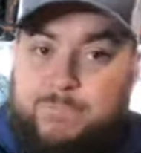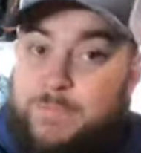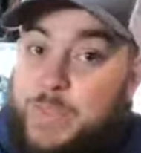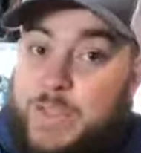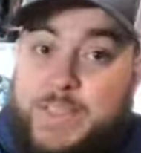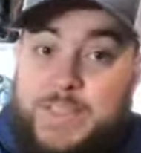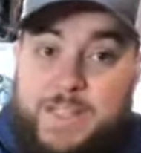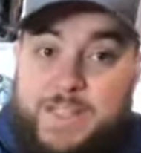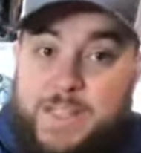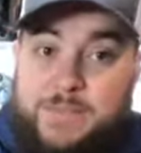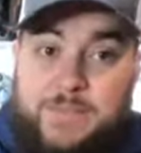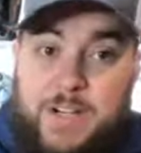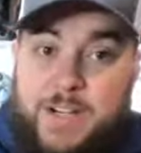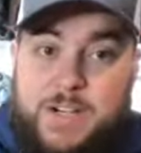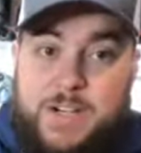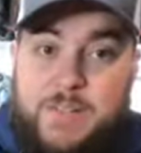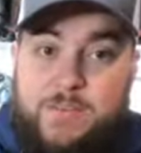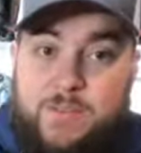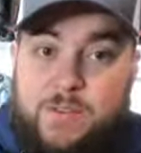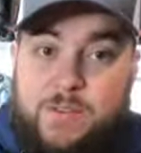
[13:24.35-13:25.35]
this is
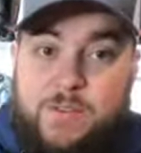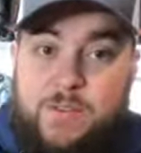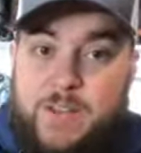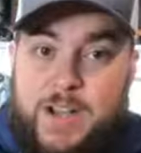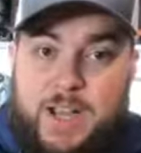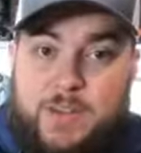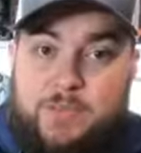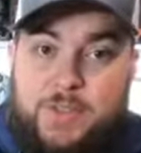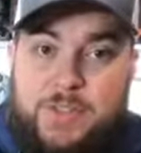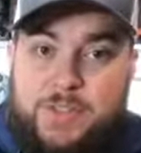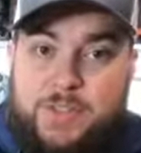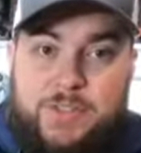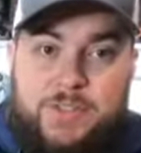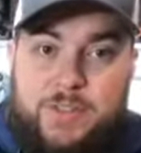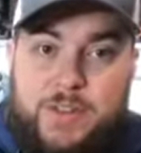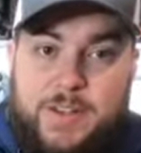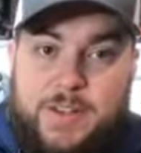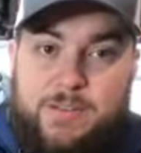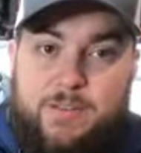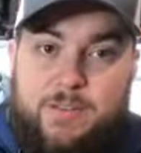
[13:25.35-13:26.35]
very smooth. I wouldn't do
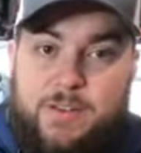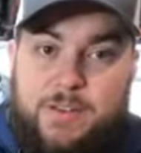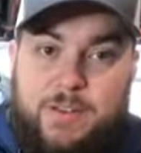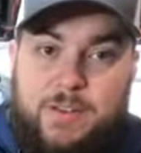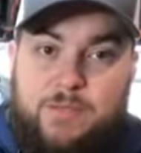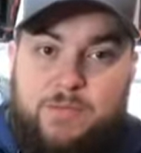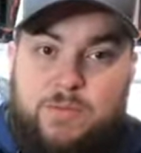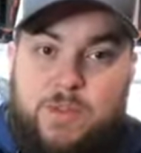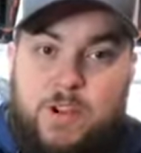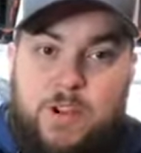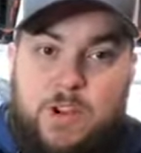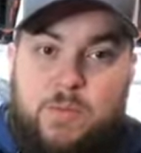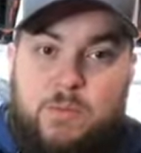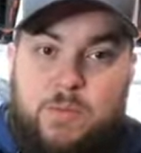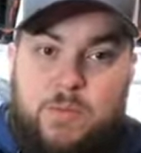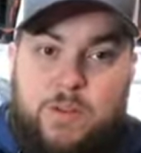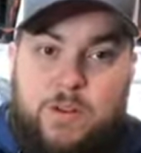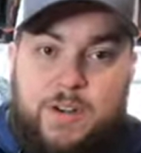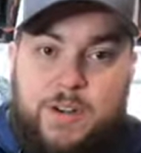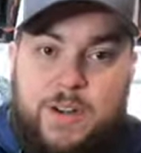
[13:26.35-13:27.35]
this with a raw
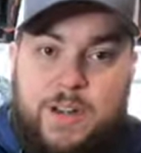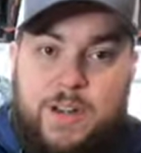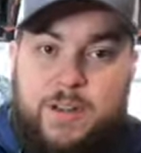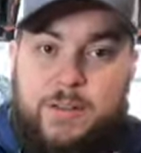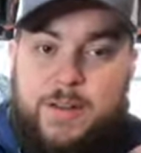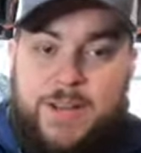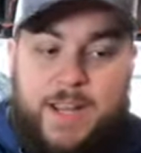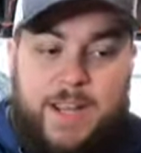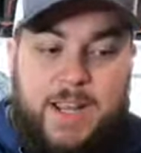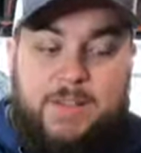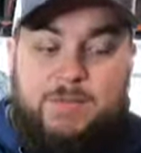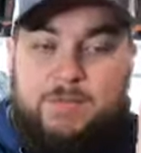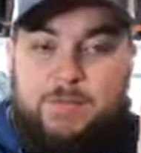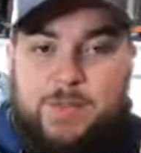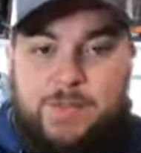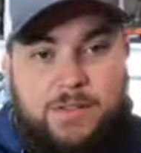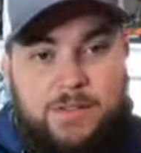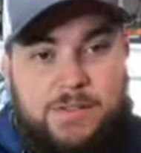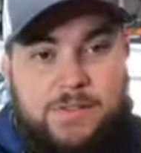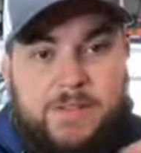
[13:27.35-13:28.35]
board. My hand would
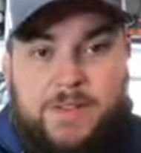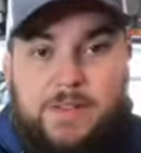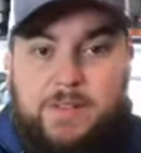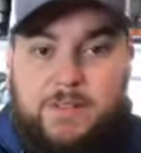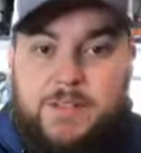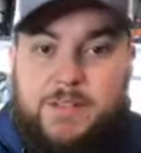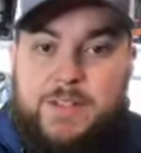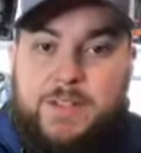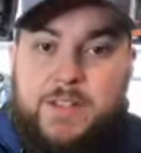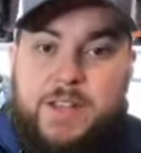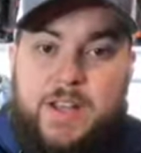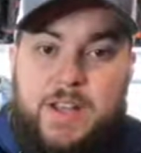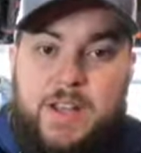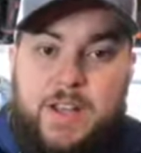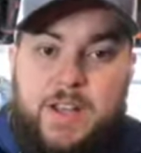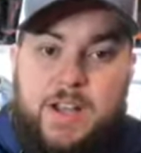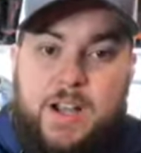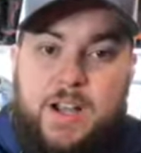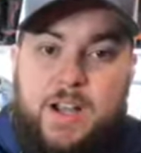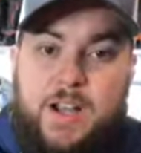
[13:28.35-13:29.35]
be full of slivers.
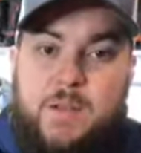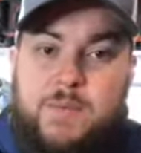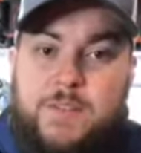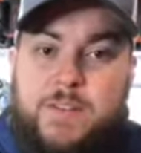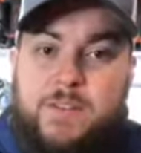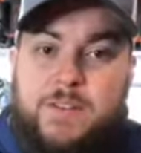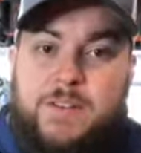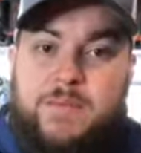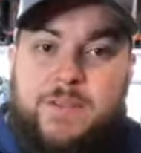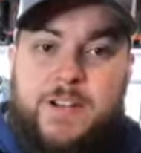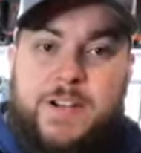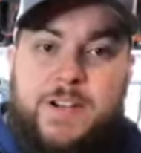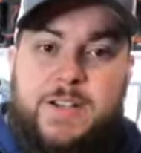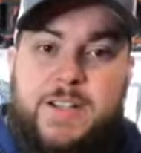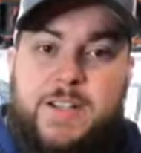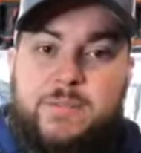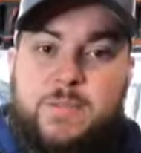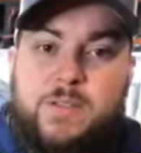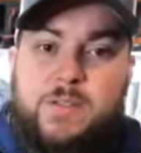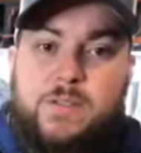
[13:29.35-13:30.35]
So it's very
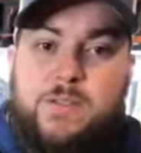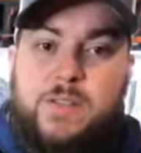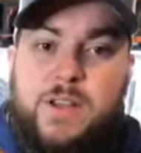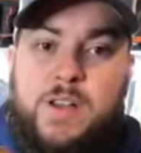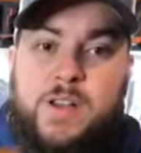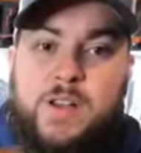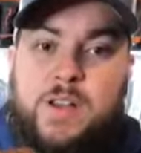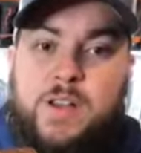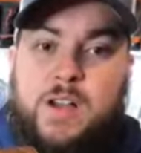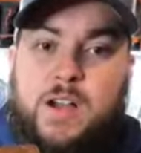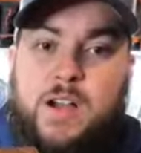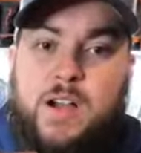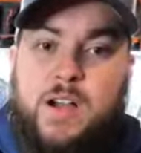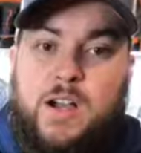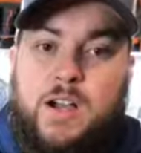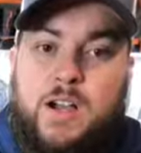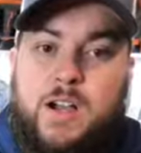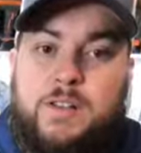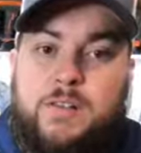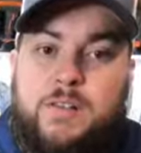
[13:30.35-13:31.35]
smooth.
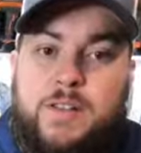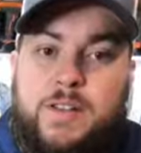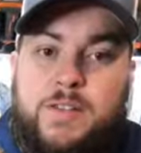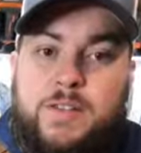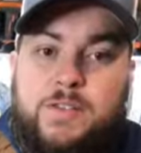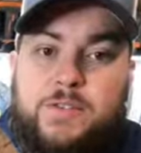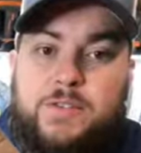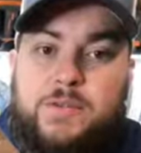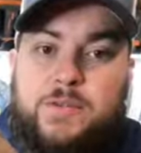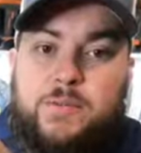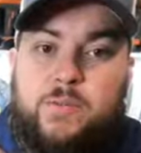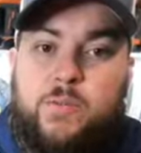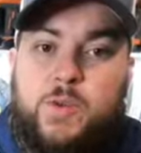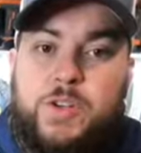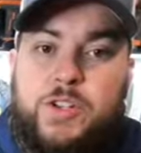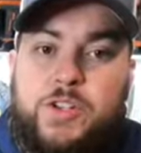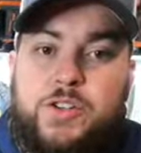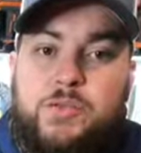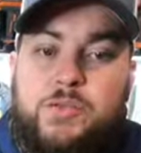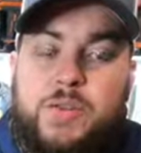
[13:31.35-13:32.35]
And
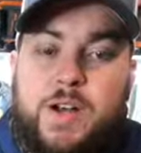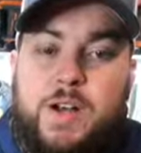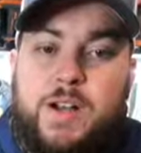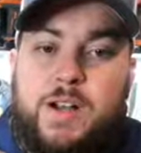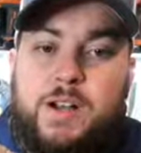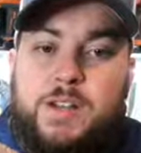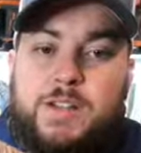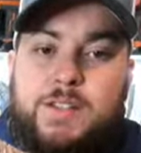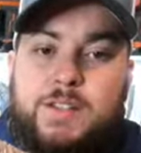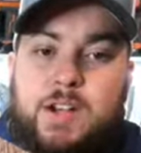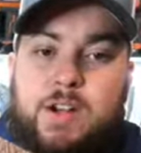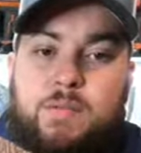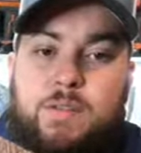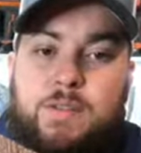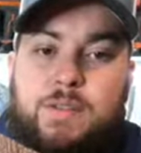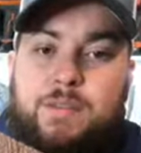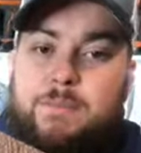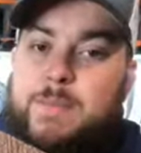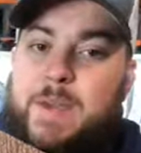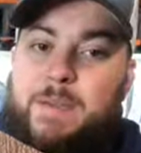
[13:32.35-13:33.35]
when you start
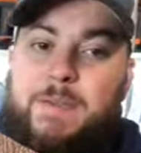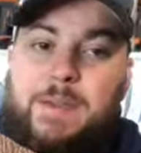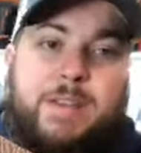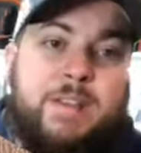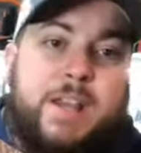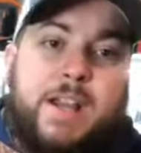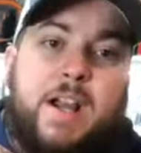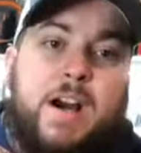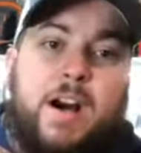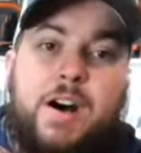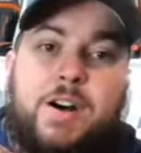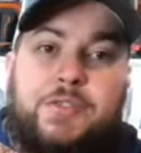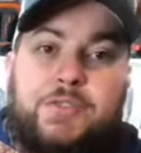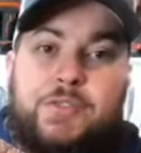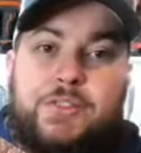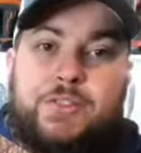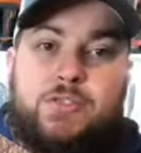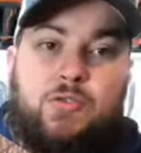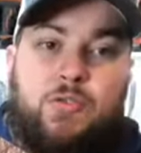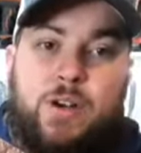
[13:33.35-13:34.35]
with maybe like
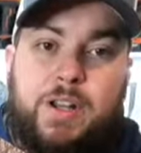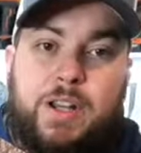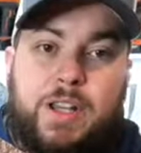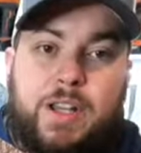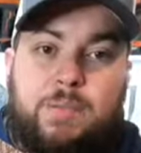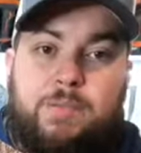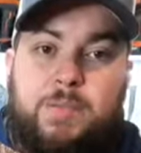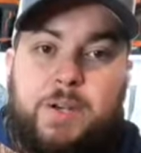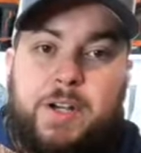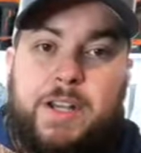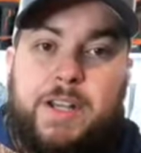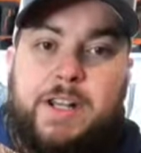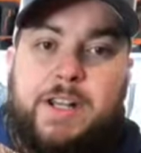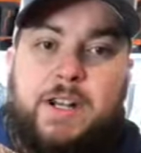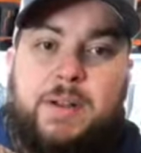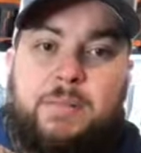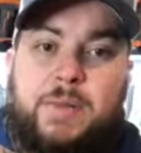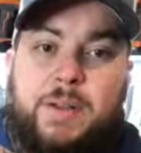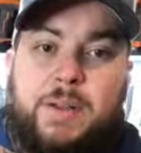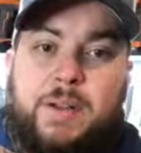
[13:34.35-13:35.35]
120 and bring it
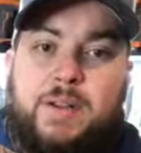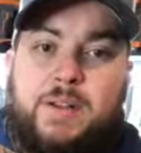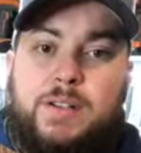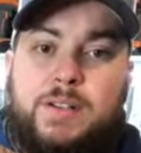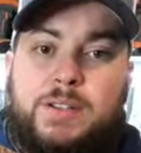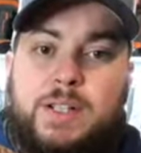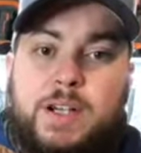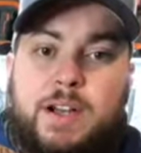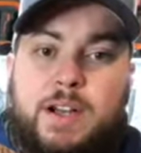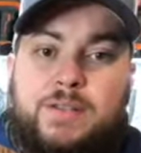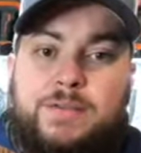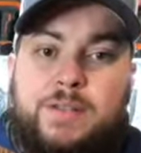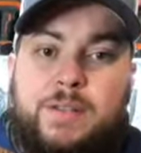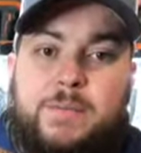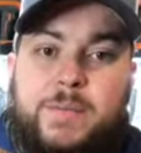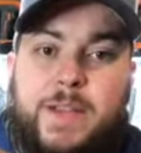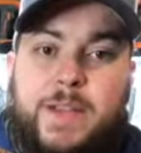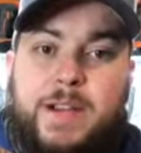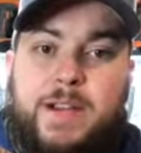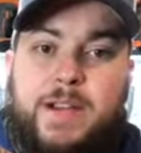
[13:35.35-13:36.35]
up,
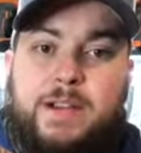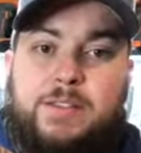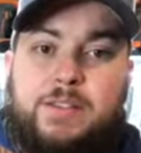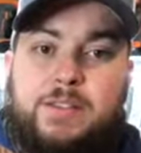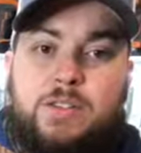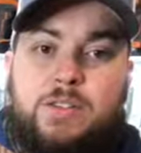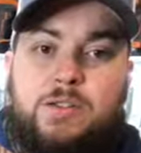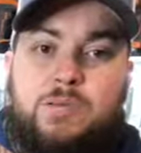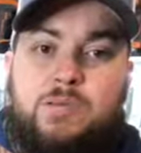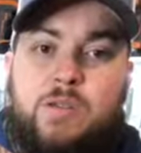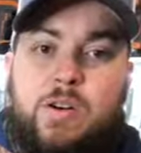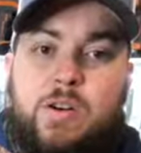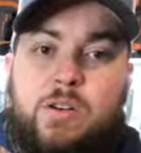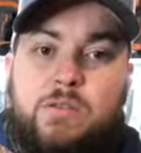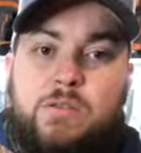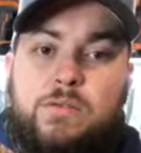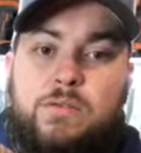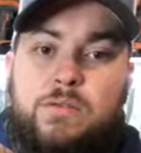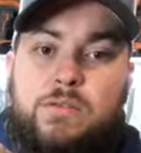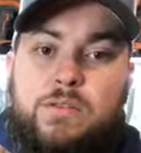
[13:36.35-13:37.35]
from there, you
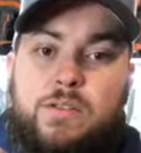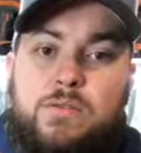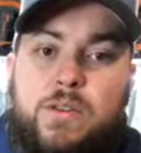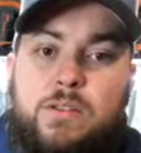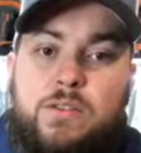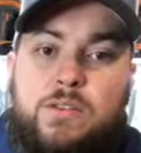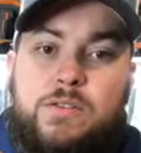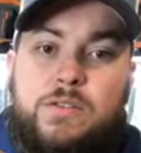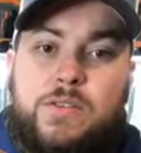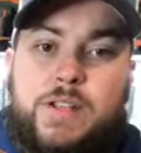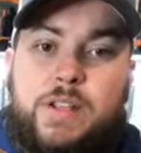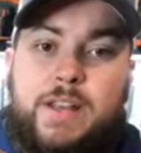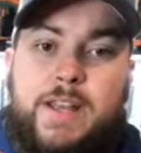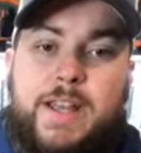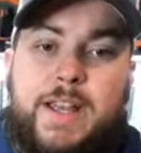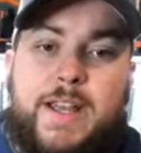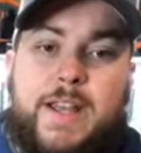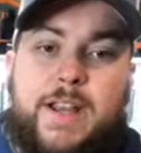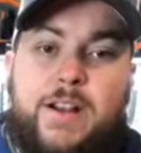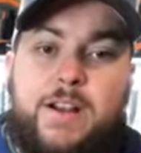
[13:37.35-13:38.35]
won't lose all
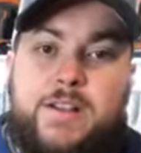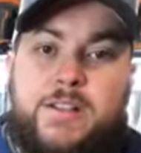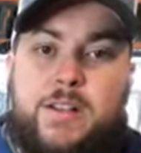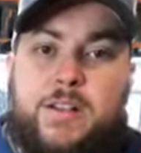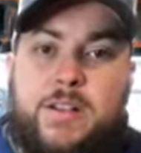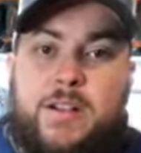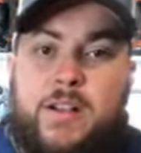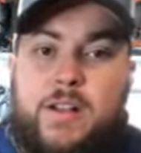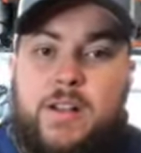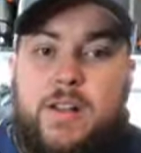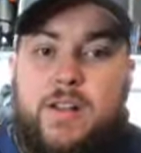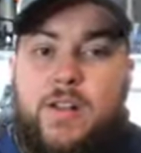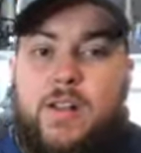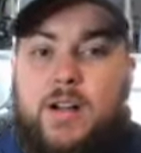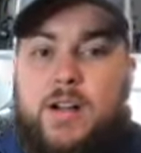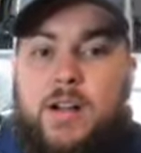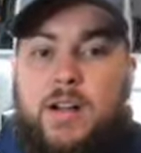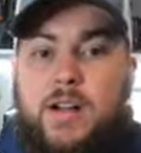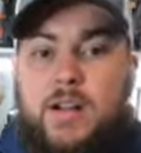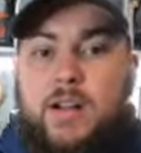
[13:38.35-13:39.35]
that character.
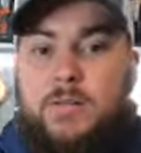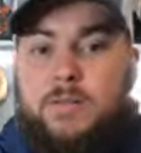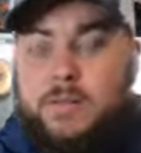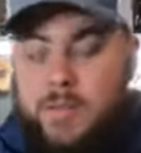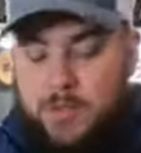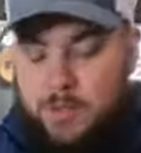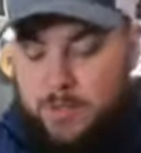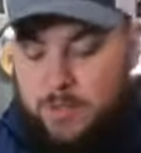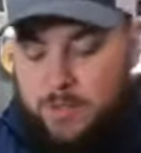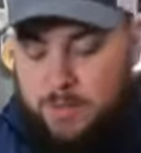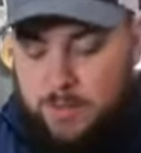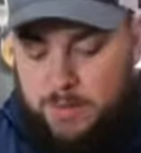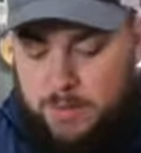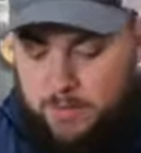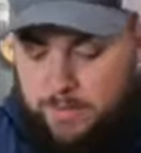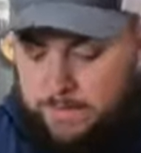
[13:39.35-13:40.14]
Bill,